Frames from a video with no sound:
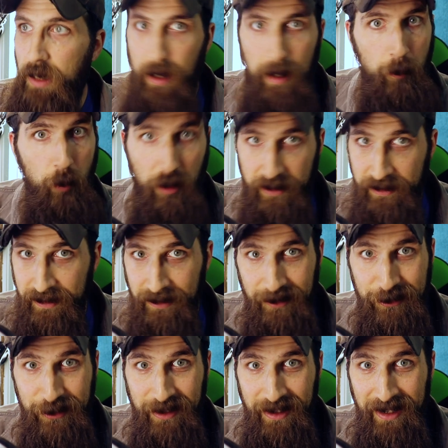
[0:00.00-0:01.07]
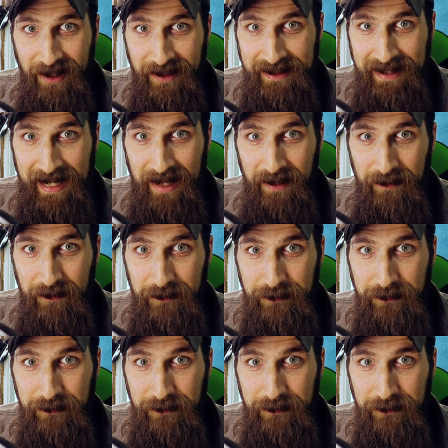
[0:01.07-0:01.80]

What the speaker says: I'm working diligently on that